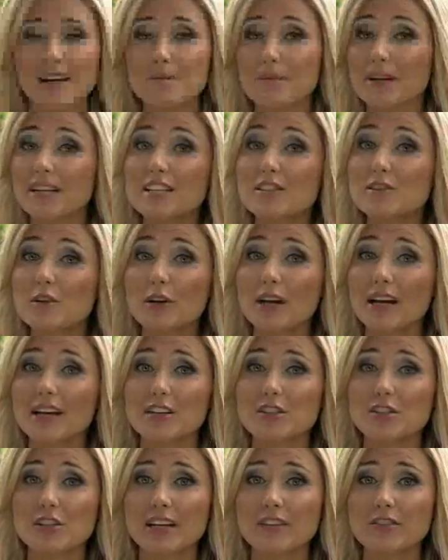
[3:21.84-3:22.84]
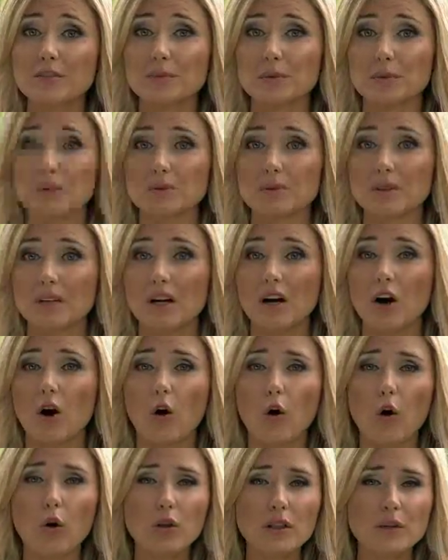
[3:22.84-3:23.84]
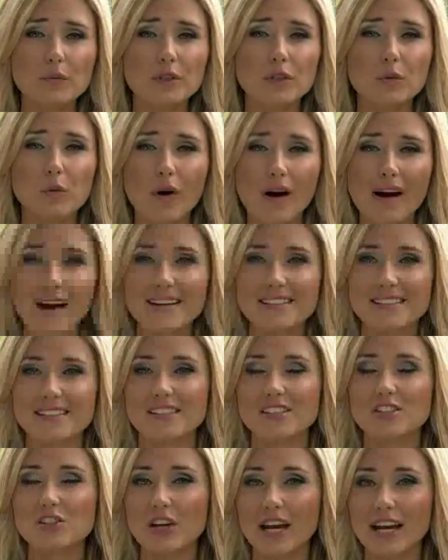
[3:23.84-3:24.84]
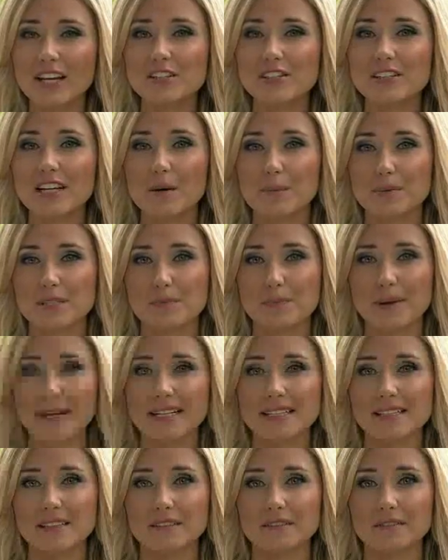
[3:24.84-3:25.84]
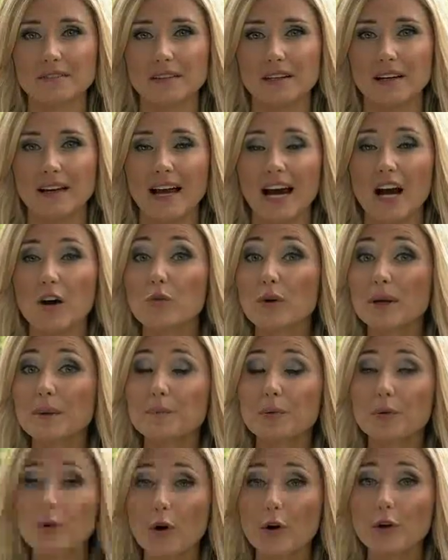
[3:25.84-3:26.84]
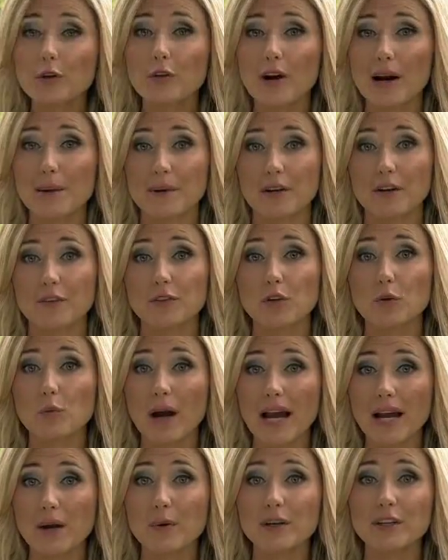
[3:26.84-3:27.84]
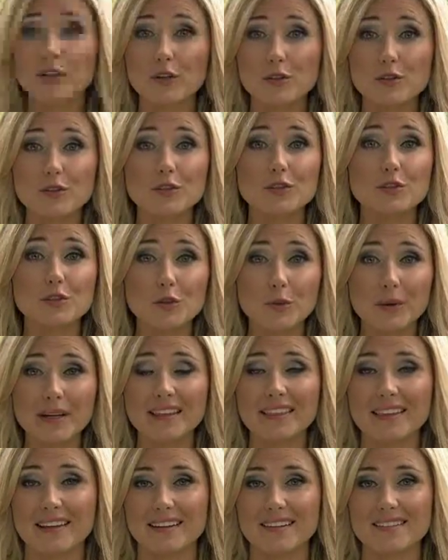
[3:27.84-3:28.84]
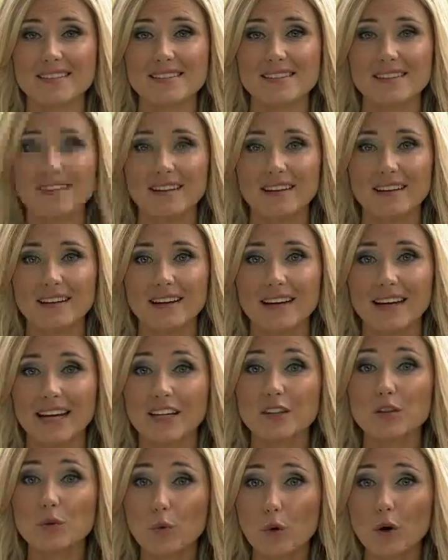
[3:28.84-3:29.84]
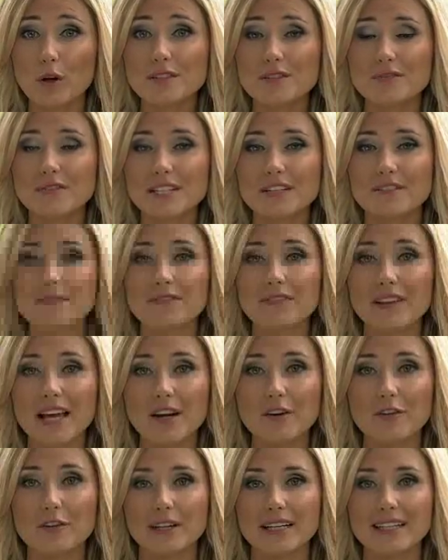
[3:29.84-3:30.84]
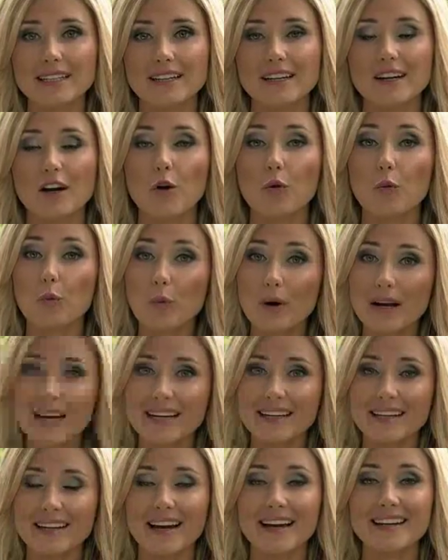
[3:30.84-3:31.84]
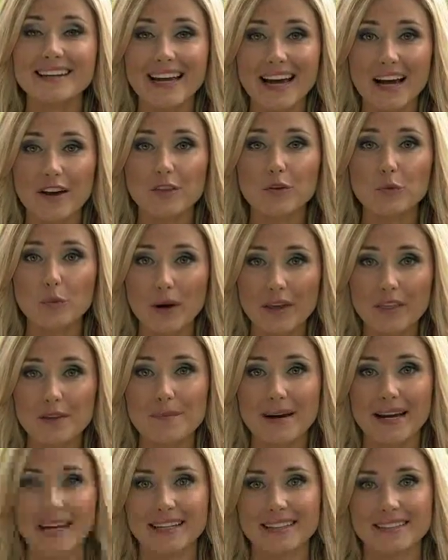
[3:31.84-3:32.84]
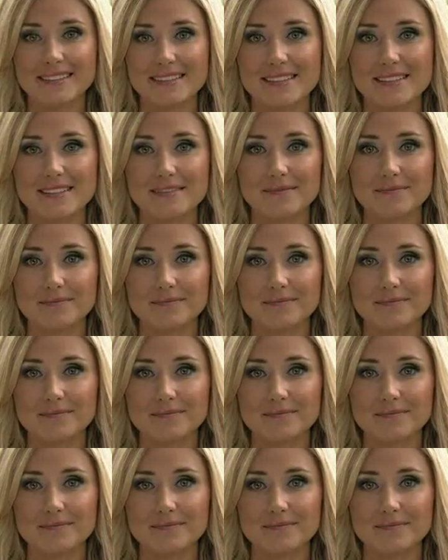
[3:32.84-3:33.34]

But it's not unachievable. All it requires is a change in our perspective, a reprogramming of the way we're used to doing things. In the words of Tim Flannery, we are now the weather makers.